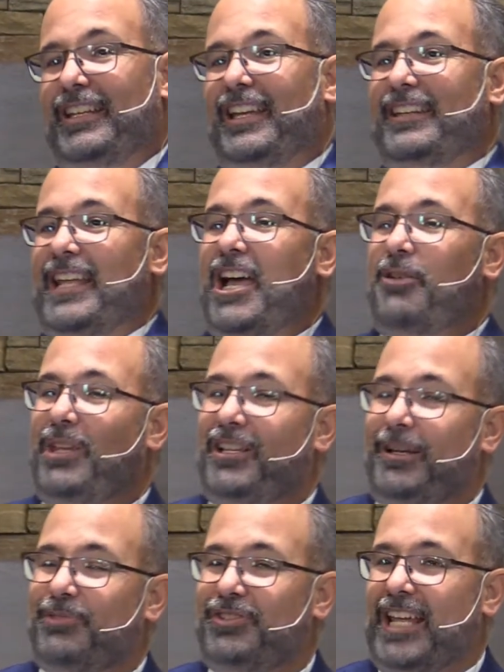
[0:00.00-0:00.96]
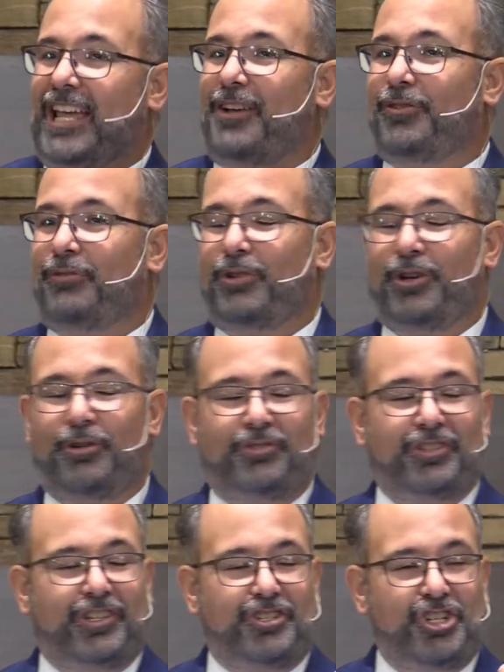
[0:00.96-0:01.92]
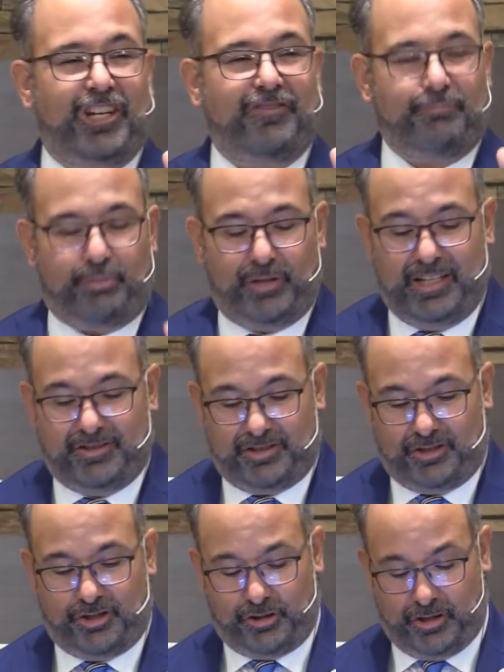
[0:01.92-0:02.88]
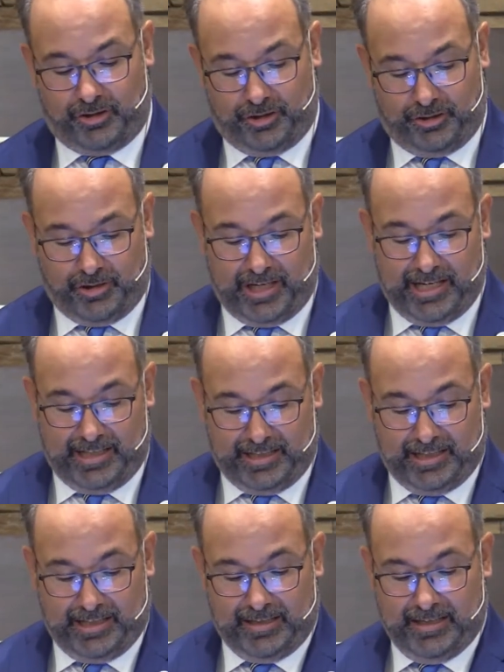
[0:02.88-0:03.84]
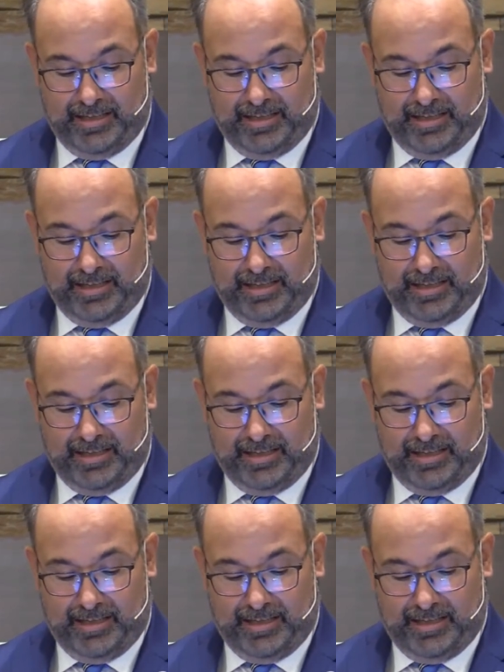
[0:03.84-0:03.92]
Now he comes down the road to the chief priest to try to get